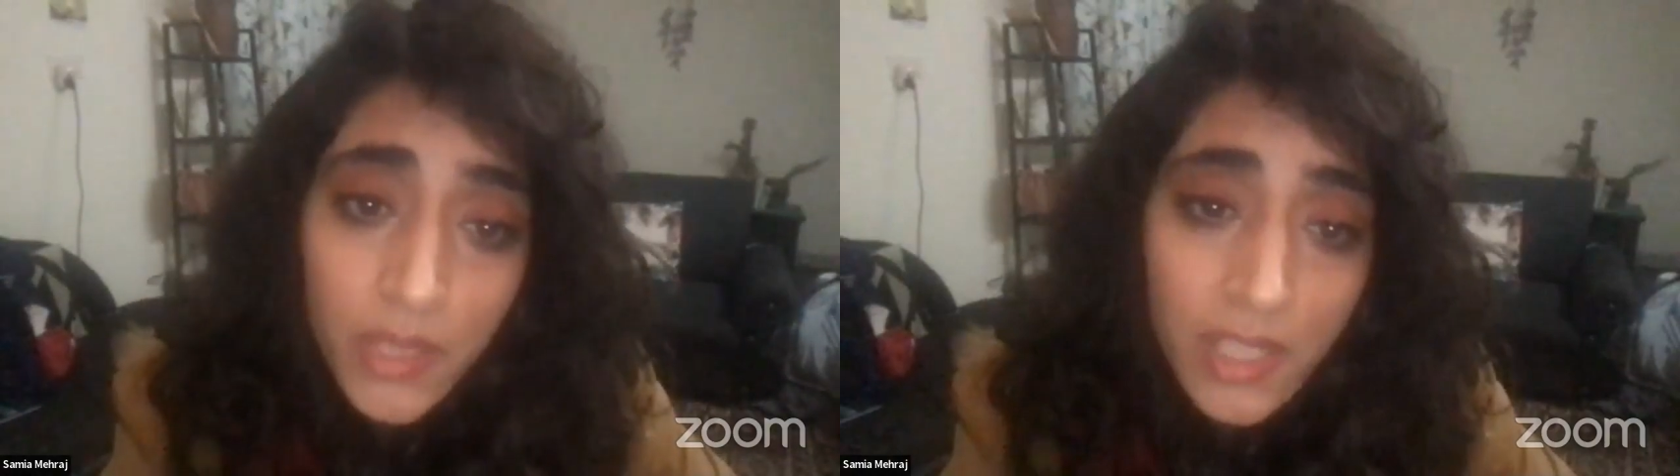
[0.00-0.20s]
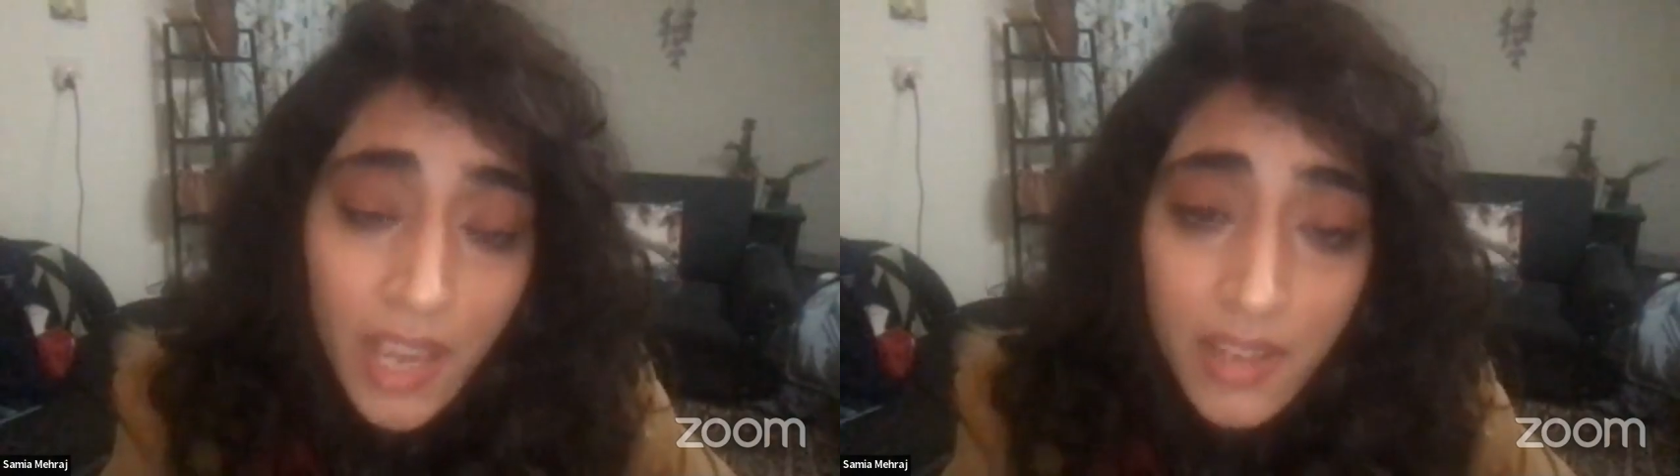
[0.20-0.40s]

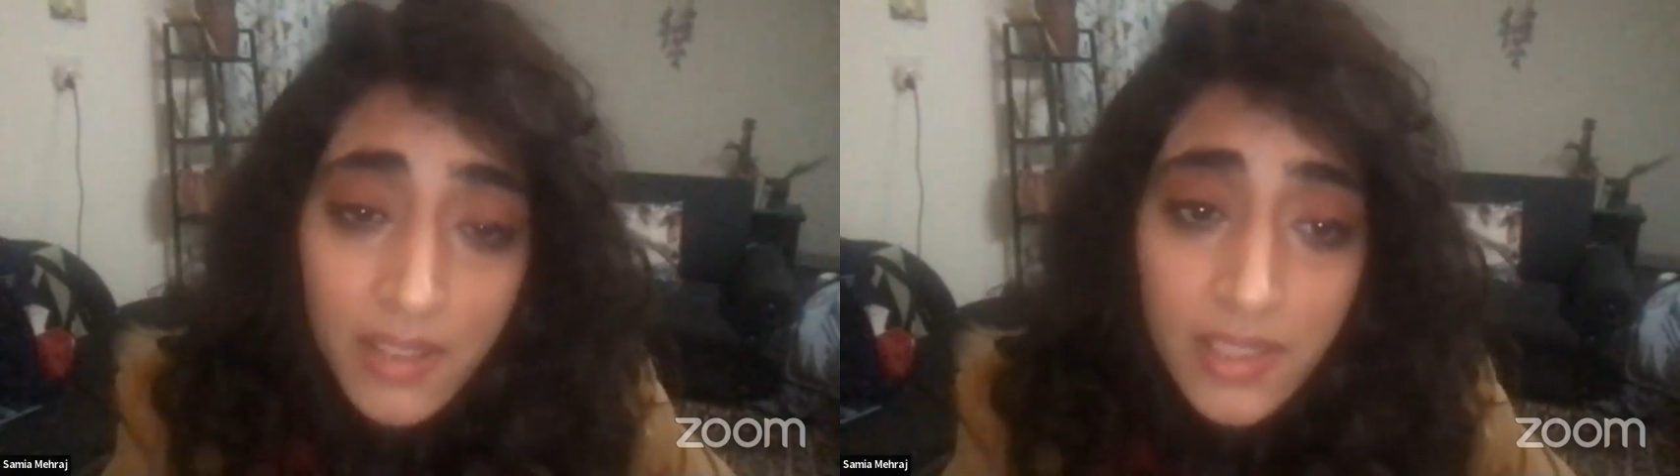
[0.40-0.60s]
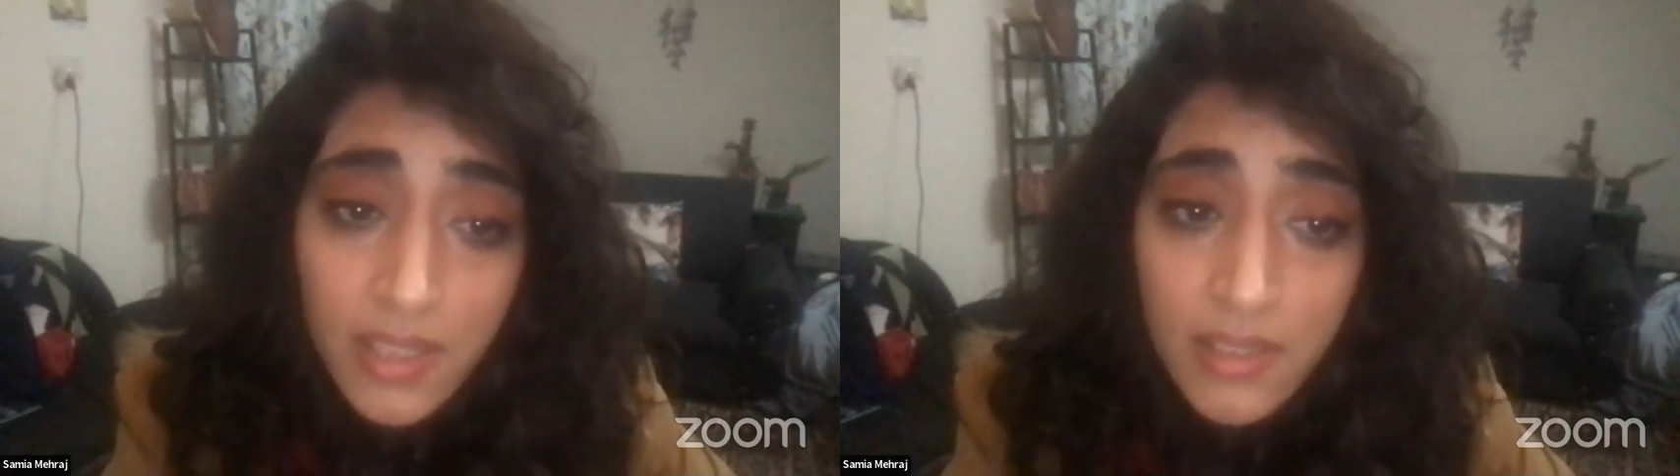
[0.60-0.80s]

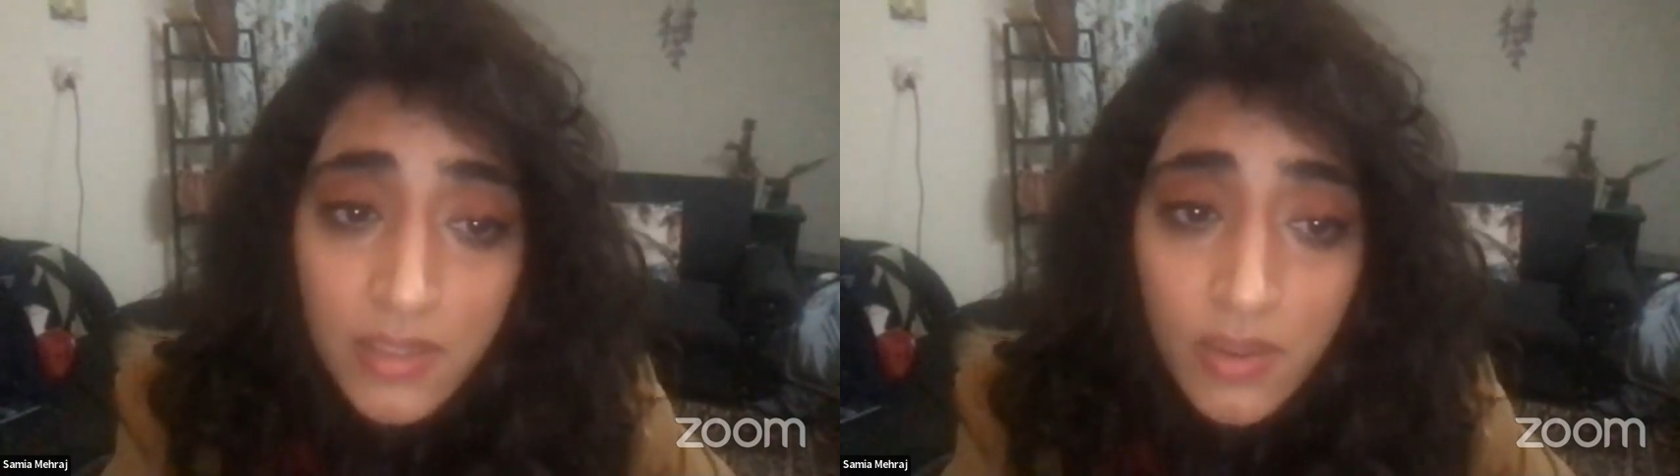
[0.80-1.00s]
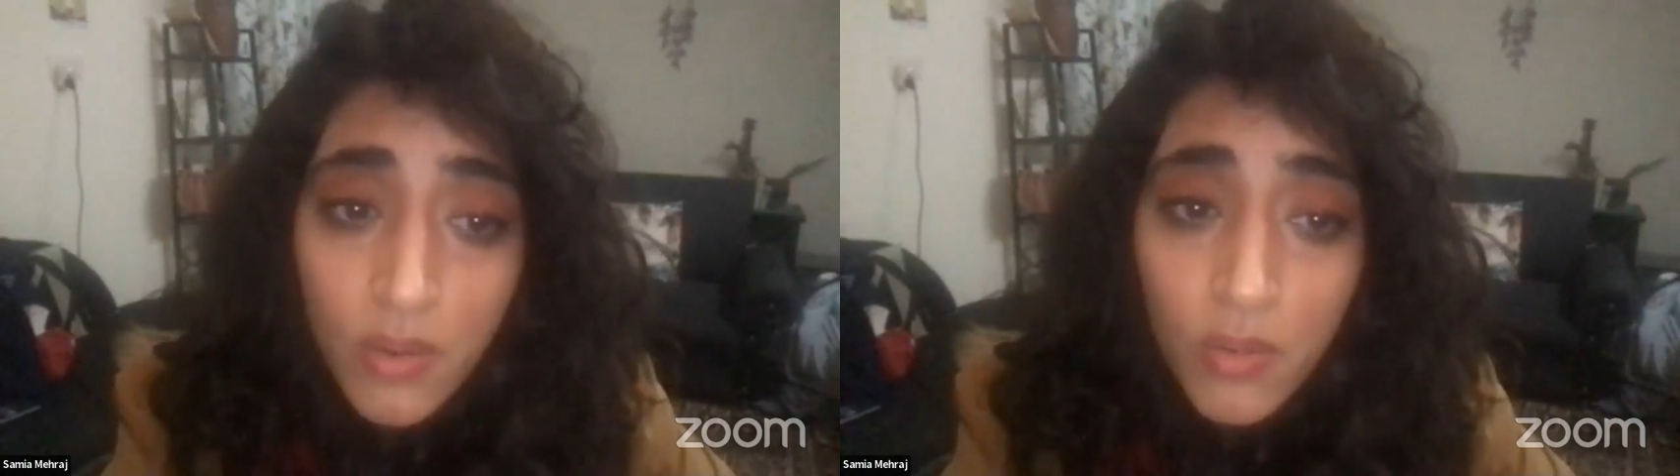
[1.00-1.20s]
precarious
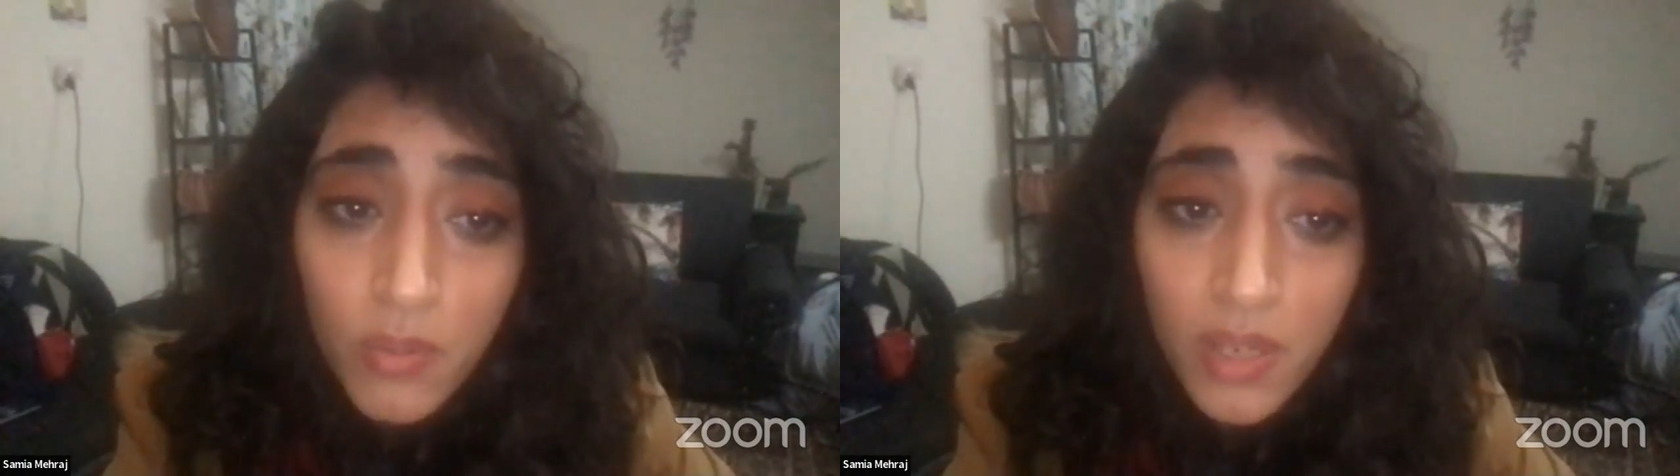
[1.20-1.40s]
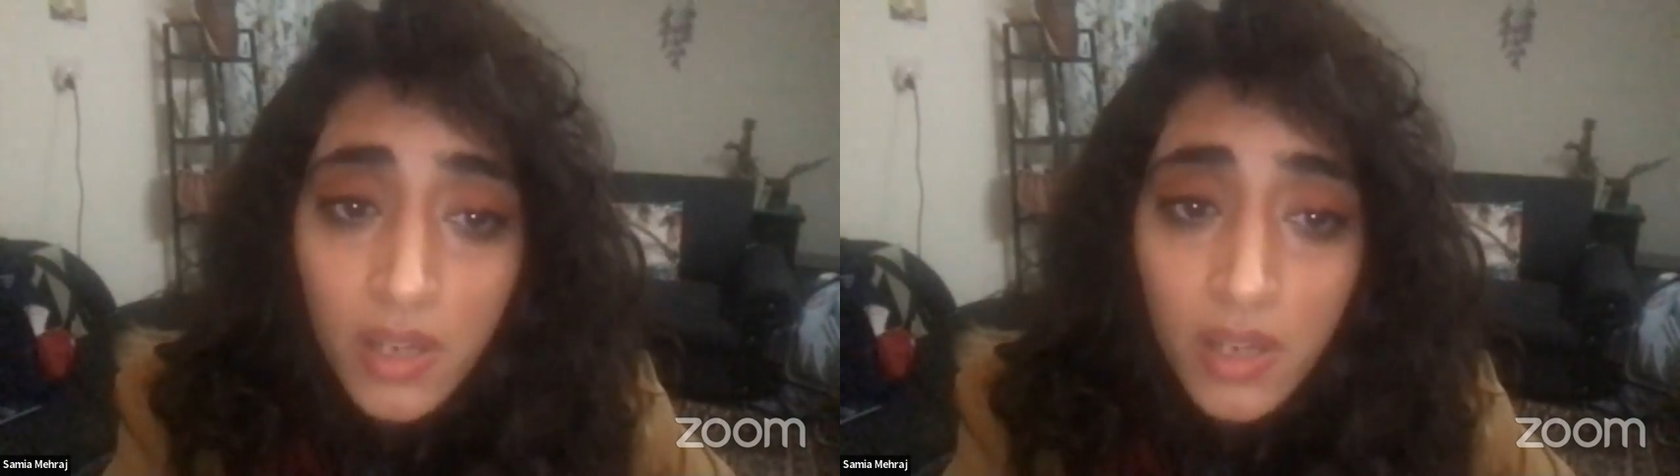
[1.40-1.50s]
days at home,